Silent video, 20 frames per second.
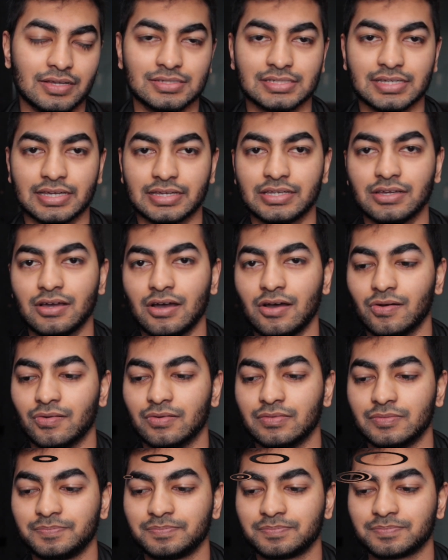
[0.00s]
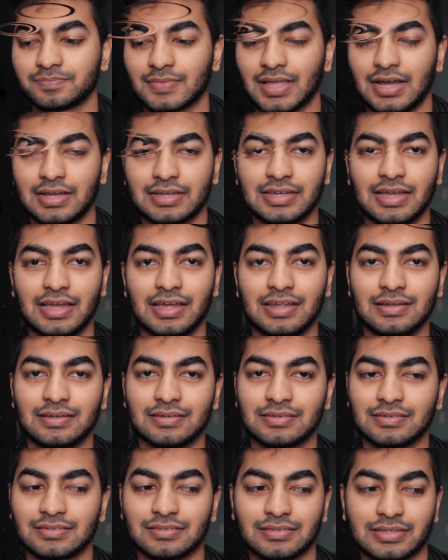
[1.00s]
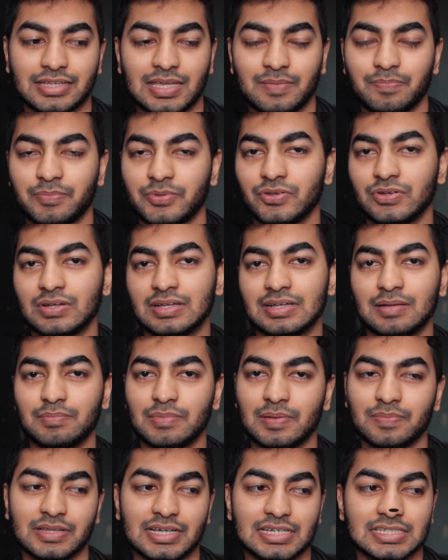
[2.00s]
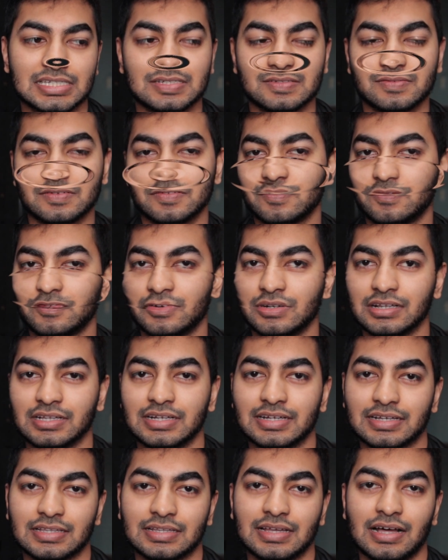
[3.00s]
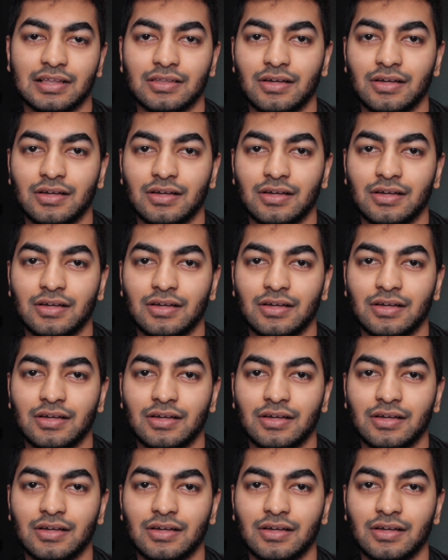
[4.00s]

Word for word: he was like, yo, I can't keep you at my place for like that